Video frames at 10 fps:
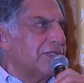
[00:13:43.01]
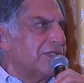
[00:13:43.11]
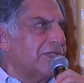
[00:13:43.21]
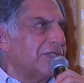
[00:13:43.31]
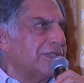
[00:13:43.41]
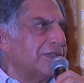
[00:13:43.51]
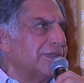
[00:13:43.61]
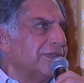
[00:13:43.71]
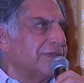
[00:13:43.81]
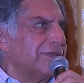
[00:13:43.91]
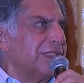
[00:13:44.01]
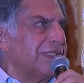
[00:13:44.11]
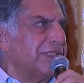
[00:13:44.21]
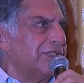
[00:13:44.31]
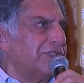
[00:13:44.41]
or
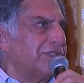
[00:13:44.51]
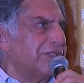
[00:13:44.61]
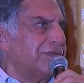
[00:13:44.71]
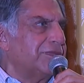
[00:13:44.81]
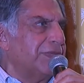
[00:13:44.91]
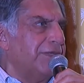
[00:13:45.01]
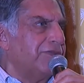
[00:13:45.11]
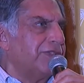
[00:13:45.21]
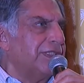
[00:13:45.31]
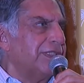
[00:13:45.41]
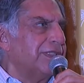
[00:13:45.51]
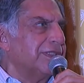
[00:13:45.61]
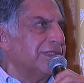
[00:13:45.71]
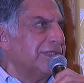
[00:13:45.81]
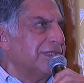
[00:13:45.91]
whether you should painfully
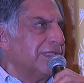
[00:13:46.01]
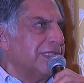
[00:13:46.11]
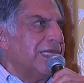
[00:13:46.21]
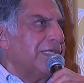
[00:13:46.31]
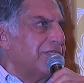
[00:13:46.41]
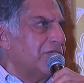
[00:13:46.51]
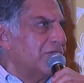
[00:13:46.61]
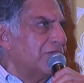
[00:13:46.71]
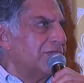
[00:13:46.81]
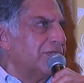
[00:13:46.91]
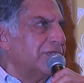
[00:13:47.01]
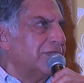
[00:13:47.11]
let it go